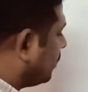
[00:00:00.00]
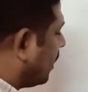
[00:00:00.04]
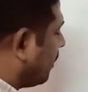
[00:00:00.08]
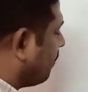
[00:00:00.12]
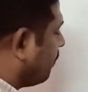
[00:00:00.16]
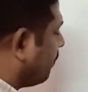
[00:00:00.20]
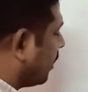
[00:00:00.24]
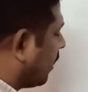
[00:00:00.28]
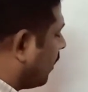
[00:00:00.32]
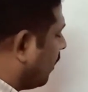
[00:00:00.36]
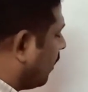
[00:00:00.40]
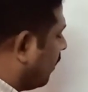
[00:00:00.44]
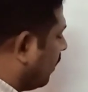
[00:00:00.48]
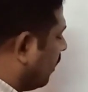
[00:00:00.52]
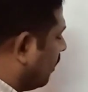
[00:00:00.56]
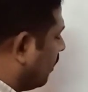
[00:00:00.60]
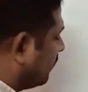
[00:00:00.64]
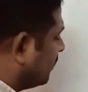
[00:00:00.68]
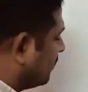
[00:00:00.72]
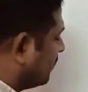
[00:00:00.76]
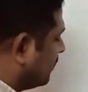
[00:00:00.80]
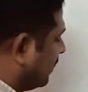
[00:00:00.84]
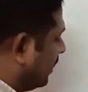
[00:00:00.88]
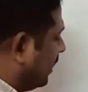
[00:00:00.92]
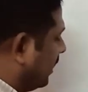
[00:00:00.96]
number of
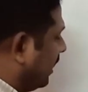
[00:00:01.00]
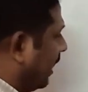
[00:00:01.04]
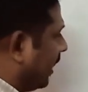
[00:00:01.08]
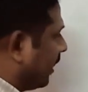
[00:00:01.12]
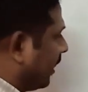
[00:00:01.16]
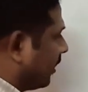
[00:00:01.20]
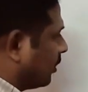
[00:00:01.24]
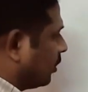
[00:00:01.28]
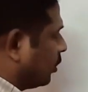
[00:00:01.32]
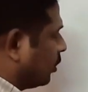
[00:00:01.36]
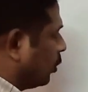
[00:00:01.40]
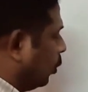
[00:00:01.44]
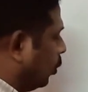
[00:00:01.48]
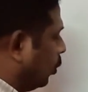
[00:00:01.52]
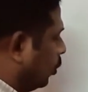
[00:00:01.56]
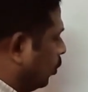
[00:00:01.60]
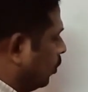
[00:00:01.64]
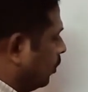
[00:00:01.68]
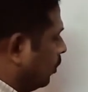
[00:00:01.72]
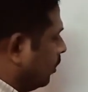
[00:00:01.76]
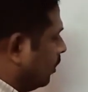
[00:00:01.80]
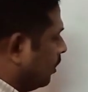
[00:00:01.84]
here 2,